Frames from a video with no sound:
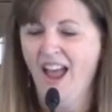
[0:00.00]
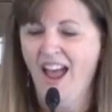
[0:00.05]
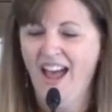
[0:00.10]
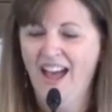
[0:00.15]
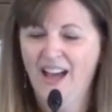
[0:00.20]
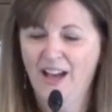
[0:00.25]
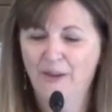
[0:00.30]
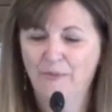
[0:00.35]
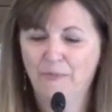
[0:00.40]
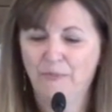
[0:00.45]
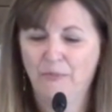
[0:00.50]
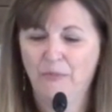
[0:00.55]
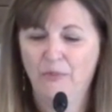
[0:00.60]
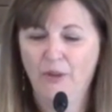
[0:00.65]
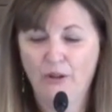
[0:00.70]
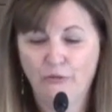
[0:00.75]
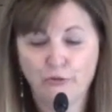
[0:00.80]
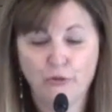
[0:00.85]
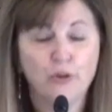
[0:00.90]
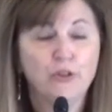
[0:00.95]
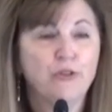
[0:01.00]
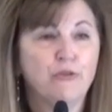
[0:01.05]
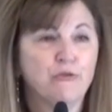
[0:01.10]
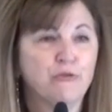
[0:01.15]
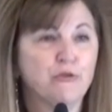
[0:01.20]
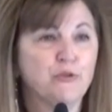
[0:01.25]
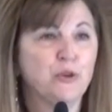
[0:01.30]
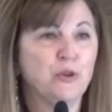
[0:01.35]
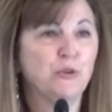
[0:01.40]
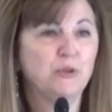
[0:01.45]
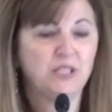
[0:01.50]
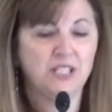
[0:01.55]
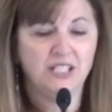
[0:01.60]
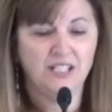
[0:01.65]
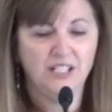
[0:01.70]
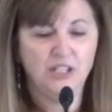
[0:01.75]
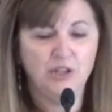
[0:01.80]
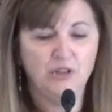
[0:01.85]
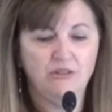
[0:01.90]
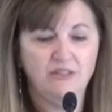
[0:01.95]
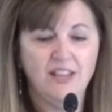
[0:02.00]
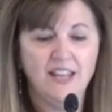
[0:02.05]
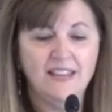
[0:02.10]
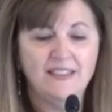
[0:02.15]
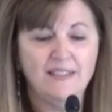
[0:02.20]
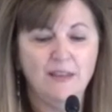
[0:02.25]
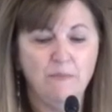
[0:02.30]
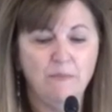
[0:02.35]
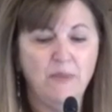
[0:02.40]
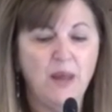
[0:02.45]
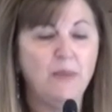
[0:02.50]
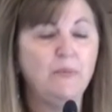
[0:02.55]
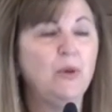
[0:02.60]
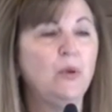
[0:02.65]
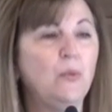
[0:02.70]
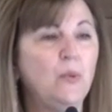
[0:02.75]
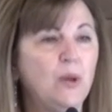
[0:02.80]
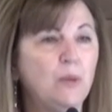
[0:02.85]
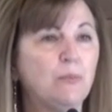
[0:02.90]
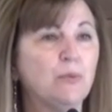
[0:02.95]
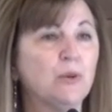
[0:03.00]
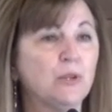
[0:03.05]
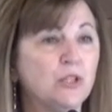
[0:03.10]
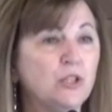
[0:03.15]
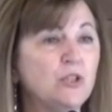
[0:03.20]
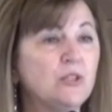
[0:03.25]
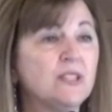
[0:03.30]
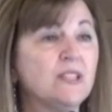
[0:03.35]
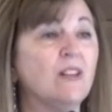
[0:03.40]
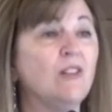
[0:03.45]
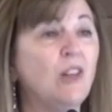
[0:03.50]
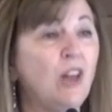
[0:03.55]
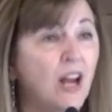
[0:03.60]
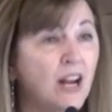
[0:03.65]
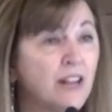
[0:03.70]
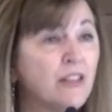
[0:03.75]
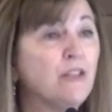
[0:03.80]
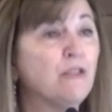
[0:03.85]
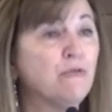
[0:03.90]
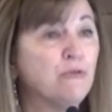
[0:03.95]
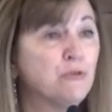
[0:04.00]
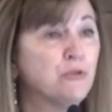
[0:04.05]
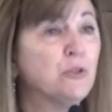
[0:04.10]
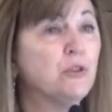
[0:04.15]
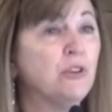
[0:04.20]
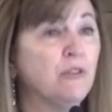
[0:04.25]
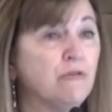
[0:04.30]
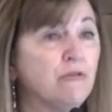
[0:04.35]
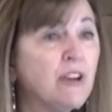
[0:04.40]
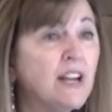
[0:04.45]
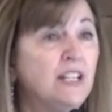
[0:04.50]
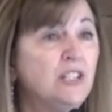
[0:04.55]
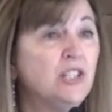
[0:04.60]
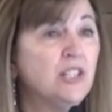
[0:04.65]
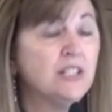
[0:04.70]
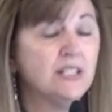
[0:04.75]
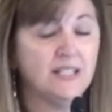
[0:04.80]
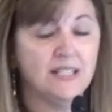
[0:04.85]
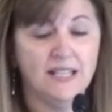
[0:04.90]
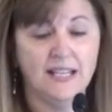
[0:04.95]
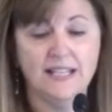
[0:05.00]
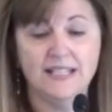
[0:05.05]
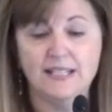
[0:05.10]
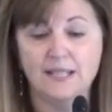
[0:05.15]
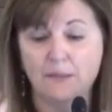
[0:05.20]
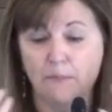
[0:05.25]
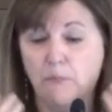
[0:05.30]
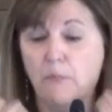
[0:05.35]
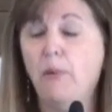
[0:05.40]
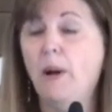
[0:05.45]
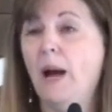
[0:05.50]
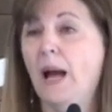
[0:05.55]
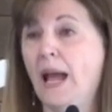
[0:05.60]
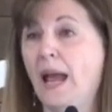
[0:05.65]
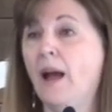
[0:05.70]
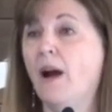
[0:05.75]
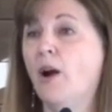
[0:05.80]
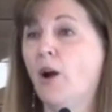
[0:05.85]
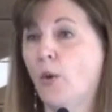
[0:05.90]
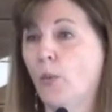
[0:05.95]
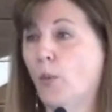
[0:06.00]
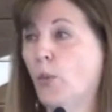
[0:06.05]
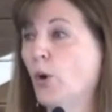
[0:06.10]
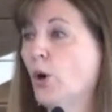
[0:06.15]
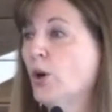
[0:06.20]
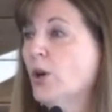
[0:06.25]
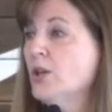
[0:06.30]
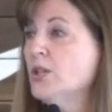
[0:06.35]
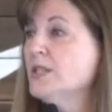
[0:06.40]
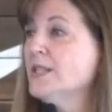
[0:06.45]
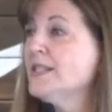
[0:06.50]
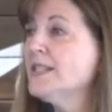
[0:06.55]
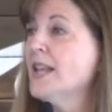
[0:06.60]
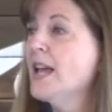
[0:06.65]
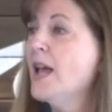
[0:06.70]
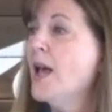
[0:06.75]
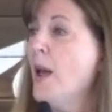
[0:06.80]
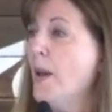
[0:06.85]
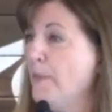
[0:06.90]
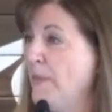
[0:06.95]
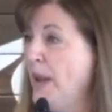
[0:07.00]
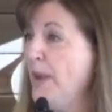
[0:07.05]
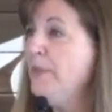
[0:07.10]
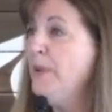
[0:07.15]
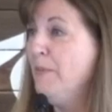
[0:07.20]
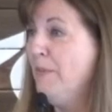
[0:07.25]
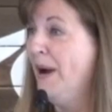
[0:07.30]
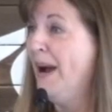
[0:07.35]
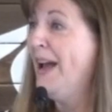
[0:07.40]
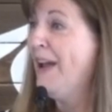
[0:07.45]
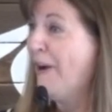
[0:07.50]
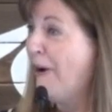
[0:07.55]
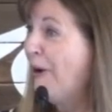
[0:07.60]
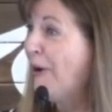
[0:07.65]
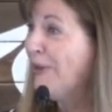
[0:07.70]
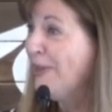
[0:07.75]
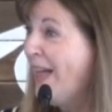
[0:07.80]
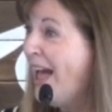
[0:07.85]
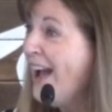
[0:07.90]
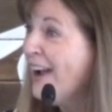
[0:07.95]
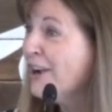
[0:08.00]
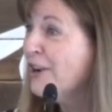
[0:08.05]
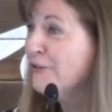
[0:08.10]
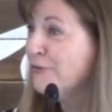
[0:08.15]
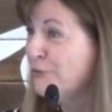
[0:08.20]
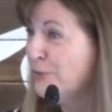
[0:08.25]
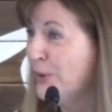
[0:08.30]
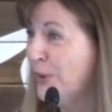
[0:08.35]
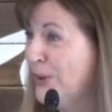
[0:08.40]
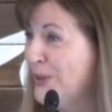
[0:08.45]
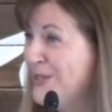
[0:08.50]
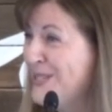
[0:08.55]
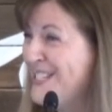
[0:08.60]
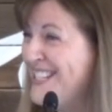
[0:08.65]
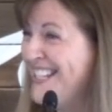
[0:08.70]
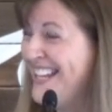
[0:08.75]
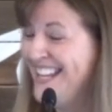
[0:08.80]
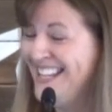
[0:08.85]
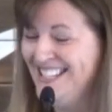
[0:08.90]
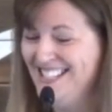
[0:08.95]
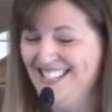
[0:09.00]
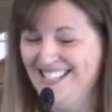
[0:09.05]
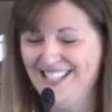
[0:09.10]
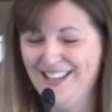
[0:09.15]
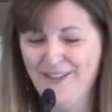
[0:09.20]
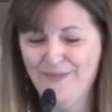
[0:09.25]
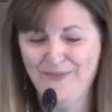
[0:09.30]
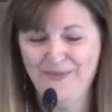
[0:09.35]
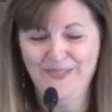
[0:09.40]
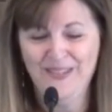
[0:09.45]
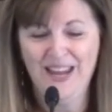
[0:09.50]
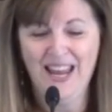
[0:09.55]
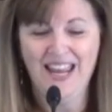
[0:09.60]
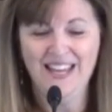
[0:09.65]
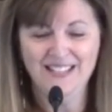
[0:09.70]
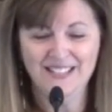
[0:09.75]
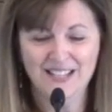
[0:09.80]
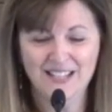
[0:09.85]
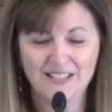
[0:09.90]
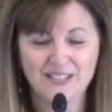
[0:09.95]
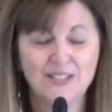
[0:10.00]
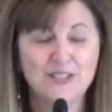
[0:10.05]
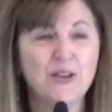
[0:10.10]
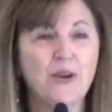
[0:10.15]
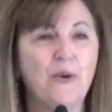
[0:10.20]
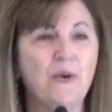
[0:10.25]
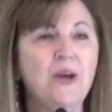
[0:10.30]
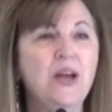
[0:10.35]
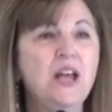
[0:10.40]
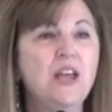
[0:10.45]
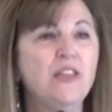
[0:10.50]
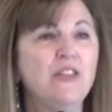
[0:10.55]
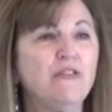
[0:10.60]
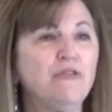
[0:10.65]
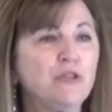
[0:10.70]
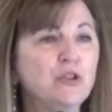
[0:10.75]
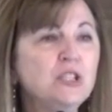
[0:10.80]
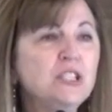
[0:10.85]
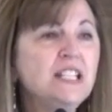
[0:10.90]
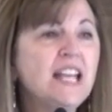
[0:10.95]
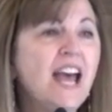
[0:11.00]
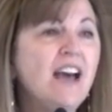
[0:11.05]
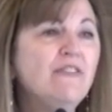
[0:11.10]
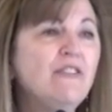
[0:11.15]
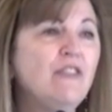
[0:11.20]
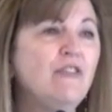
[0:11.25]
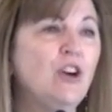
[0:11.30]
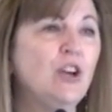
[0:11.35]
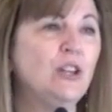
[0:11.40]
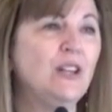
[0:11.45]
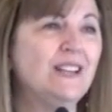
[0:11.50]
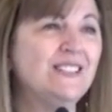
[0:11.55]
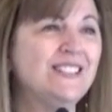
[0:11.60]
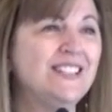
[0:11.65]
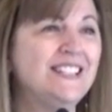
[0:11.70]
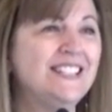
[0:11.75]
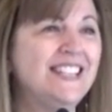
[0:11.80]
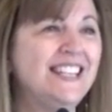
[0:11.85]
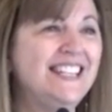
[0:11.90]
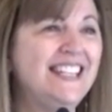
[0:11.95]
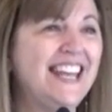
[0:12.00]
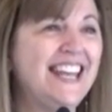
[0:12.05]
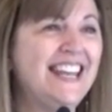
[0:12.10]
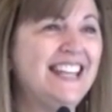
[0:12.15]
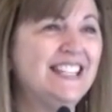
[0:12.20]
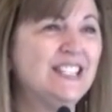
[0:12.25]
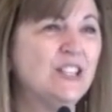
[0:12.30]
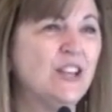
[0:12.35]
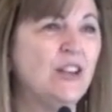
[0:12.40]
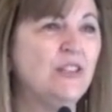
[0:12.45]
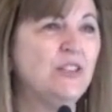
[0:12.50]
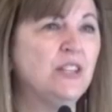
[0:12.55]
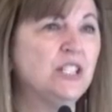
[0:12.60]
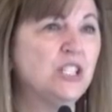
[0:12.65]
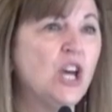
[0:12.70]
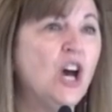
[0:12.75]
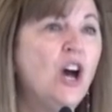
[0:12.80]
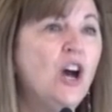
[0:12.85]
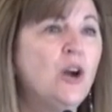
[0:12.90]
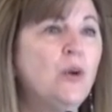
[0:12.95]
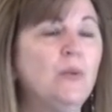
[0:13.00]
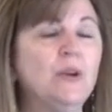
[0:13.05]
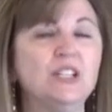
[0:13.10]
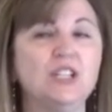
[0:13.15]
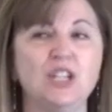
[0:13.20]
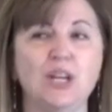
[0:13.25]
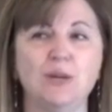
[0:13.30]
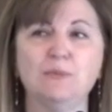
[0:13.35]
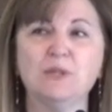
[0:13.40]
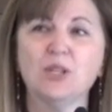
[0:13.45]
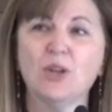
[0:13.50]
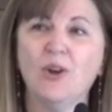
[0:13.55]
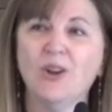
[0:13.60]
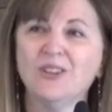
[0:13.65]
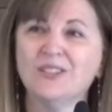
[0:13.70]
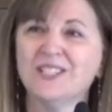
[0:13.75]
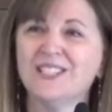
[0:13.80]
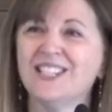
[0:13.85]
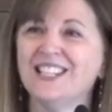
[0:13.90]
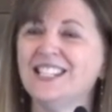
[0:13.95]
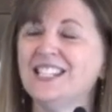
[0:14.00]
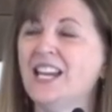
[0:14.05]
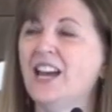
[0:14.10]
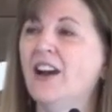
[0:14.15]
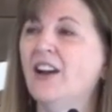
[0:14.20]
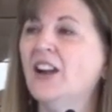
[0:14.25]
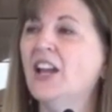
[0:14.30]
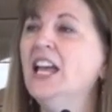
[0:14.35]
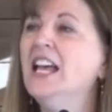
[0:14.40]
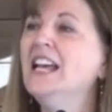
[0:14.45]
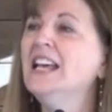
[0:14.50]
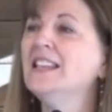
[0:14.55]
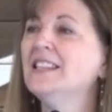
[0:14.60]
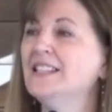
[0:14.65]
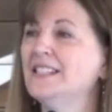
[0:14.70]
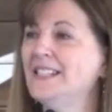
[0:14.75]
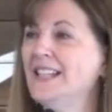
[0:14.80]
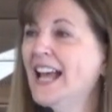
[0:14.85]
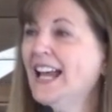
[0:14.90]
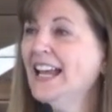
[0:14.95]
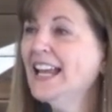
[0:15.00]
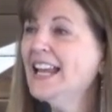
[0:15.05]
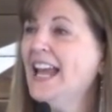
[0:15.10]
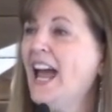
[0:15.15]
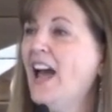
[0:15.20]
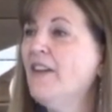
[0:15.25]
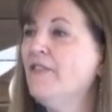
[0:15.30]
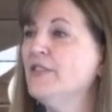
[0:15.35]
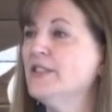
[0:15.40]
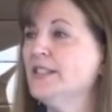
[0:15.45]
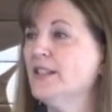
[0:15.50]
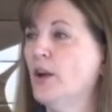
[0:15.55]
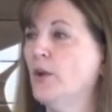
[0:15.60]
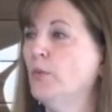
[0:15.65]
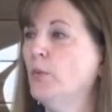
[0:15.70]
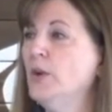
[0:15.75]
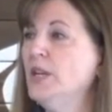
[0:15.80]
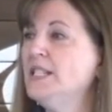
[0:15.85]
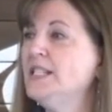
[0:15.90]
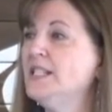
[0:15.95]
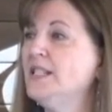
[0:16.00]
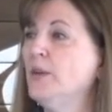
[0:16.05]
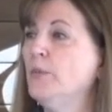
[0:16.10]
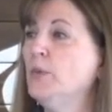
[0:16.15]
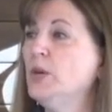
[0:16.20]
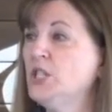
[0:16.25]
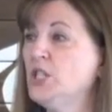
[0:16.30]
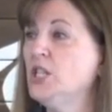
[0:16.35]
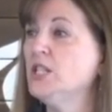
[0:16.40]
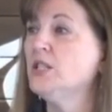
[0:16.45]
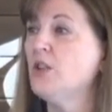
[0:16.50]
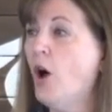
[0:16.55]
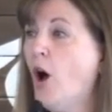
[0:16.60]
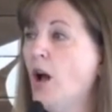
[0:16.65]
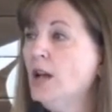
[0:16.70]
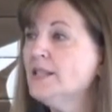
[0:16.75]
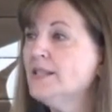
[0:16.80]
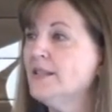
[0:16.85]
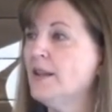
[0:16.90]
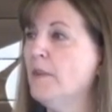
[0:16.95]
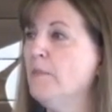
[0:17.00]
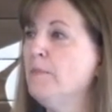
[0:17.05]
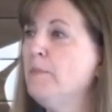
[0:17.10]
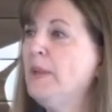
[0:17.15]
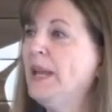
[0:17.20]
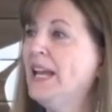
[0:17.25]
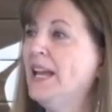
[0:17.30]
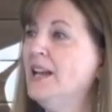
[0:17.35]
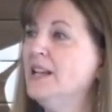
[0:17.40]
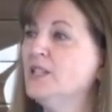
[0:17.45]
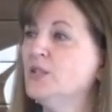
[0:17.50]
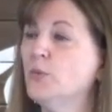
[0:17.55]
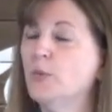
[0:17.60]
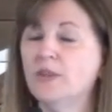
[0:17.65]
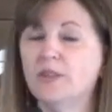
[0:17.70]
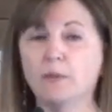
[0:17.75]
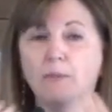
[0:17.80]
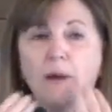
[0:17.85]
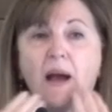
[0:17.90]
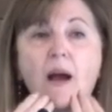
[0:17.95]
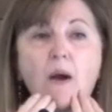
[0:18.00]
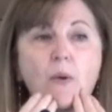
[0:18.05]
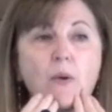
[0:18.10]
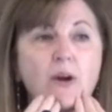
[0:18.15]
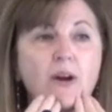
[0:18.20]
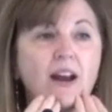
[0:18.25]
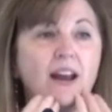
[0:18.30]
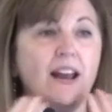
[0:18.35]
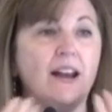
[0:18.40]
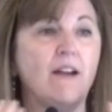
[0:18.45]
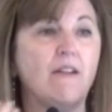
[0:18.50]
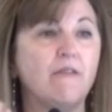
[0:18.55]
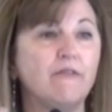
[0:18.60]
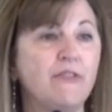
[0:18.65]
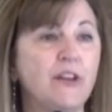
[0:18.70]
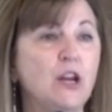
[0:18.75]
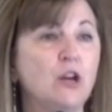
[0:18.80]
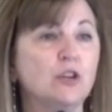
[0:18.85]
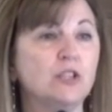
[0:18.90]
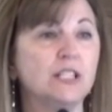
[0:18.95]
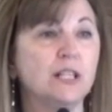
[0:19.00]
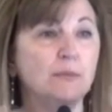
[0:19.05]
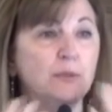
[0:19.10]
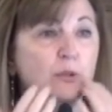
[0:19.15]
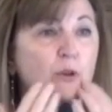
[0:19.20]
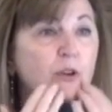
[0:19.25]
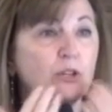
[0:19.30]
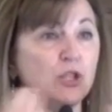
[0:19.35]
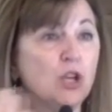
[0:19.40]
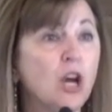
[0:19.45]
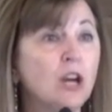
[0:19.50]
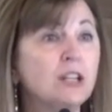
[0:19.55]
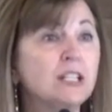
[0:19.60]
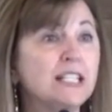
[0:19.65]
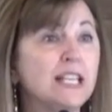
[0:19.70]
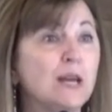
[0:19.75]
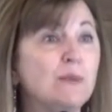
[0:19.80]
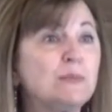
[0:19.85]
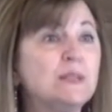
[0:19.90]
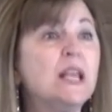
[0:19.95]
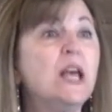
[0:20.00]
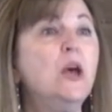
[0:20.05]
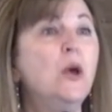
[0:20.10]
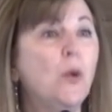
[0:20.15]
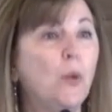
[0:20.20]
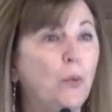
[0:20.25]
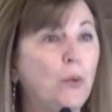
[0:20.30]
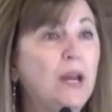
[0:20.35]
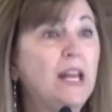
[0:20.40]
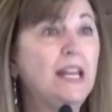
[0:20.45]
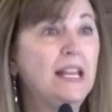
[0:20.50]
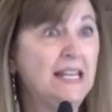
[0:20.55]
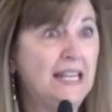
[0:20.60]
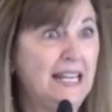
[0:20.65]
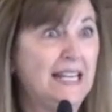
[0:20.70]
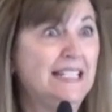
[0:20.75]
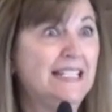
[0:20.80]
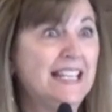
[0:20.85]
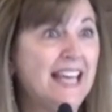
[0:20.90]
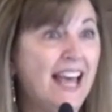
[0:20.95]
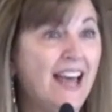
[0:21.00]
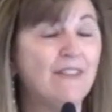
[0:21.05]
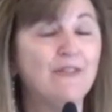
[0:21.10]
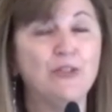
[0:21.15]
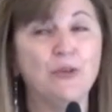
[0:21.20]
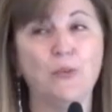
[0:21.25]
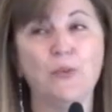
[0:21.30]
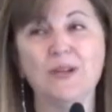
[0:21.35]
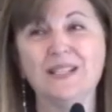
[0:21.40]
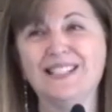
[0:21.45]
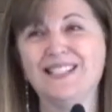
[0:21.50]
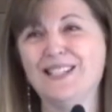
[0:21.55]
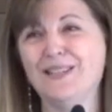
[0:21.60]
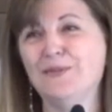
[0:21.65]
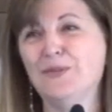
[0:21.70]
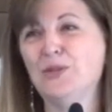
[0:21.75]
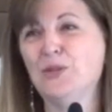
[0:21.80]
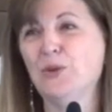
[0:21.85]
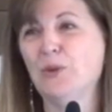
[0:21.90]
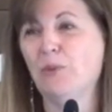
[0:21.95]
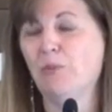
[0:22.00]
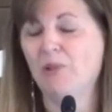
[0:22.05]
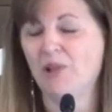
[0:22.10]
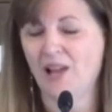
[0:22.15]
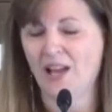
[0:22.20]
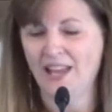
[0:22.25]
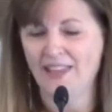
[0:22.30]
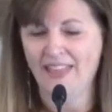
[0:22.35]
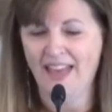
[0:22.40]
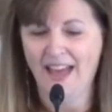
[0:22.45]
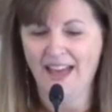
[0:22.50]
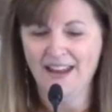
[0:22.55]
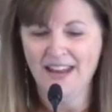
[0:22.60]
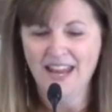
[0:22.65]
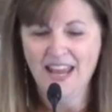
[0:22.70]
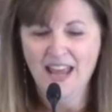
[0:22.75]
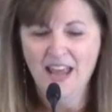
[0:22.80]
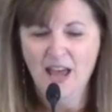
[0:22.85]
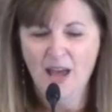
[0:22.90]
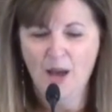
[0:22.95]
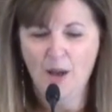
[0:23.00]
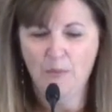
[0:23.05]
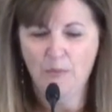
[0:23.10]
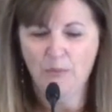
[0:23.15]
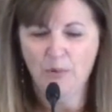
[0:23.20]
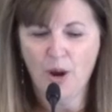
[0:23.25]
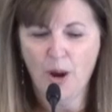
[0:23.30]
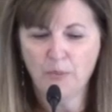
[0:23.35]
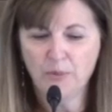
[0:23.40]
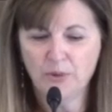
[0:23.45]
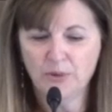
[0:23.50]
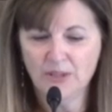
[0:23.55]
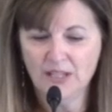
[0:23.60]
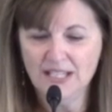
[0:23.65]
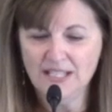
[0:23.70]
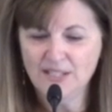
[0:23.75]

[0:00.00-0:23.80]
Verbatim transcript: Um, for the fruit. Do you think that maybe we produce a lot of the fruit of righteousness by our words, maybe by our lack of words in some cases? So the first half of our lesson today is on the tongue, what James calls the tongue. The second half is on wisdom, which is awesome, because with the power at our fingertips or our tongue tips, we need to have the wisdom to apply that um, properly.